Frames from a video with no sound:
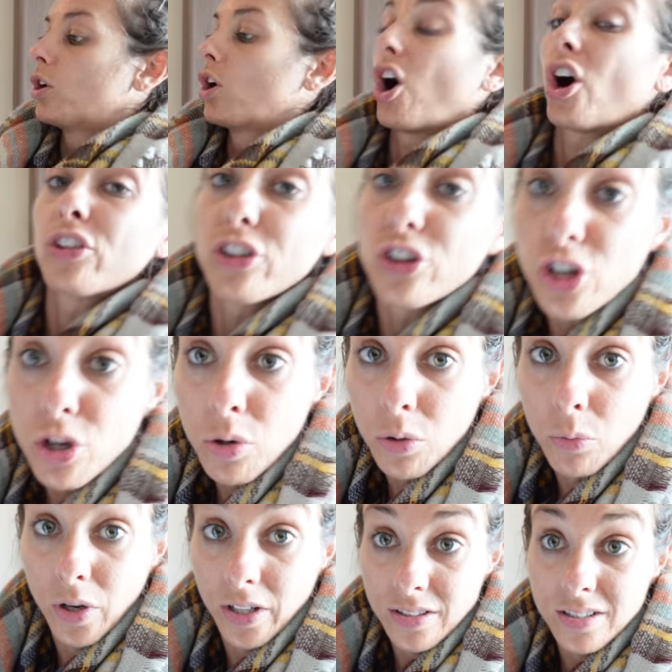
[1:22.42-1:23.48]
are the newer
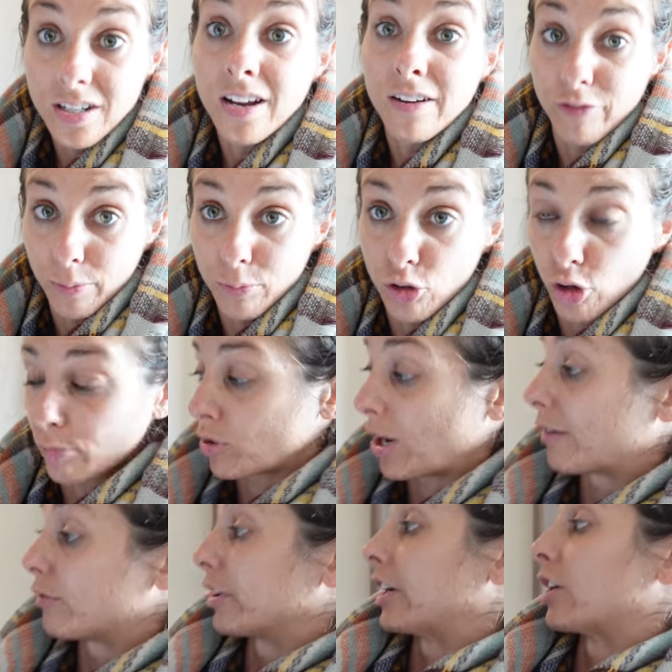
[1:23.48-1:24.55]
ones from Trip
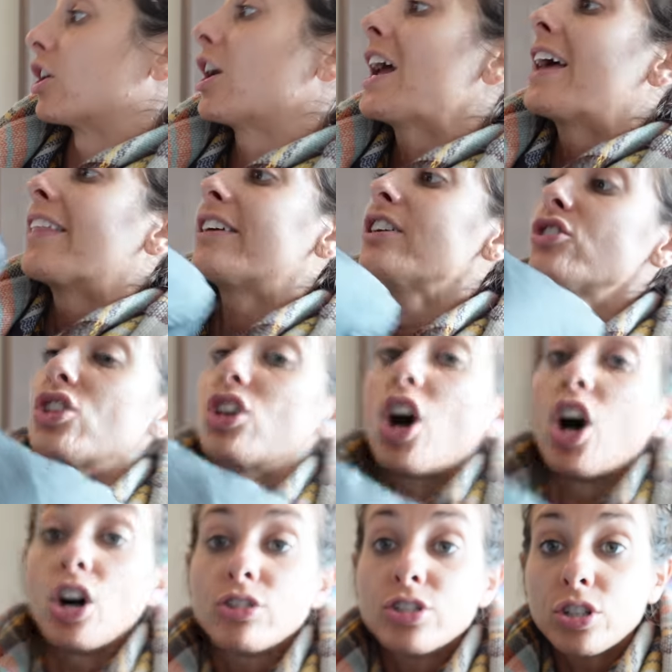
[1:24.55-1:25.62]
Travel Gear. These are
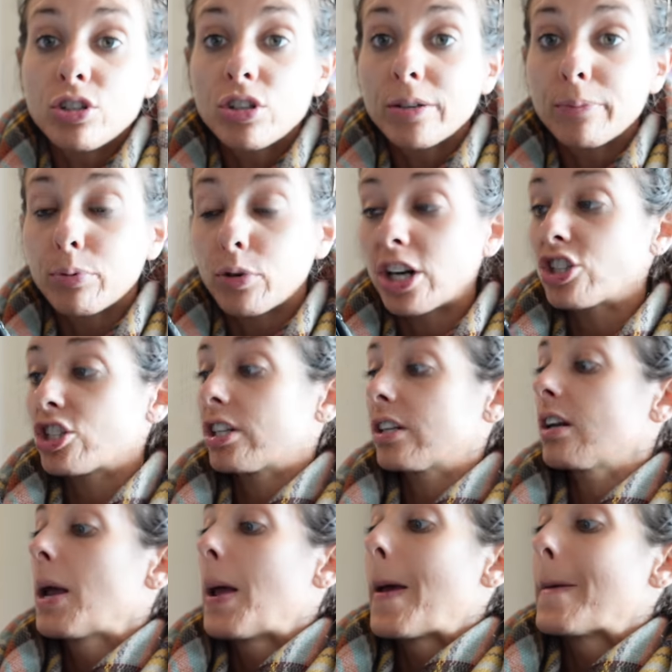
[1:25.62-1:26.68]
also compression,
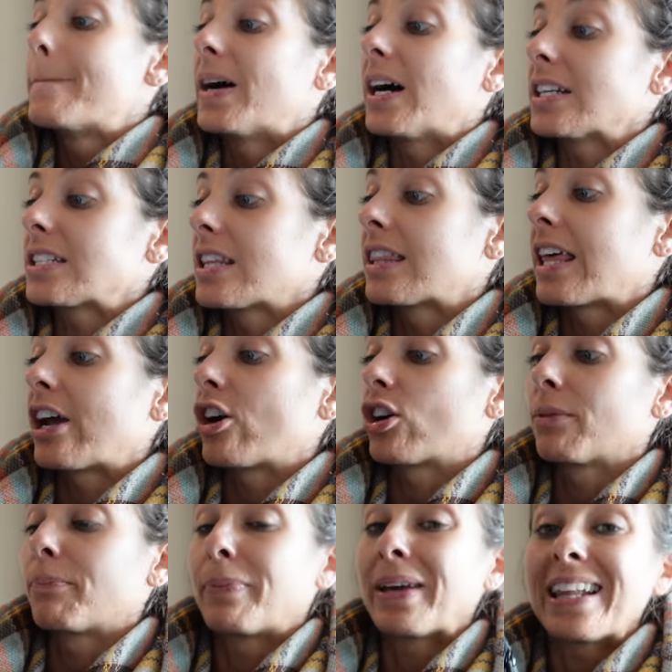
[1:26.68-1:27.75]
but they are
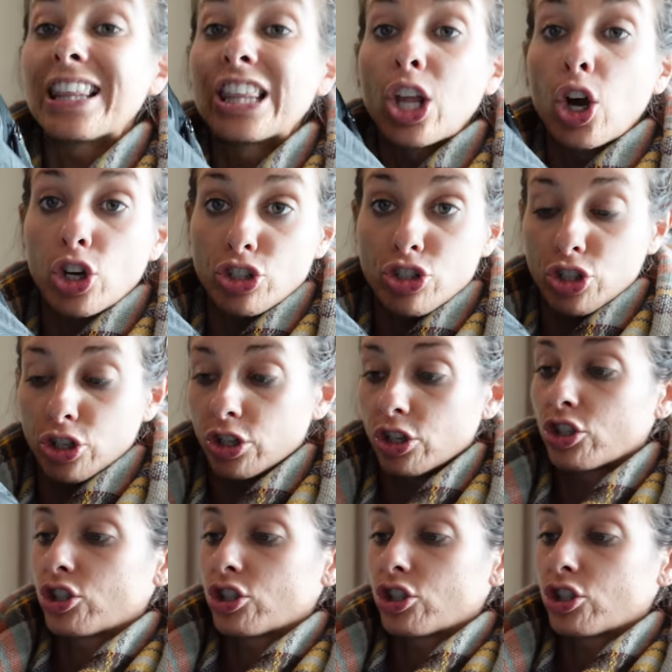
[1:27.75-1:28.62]
a bit larger.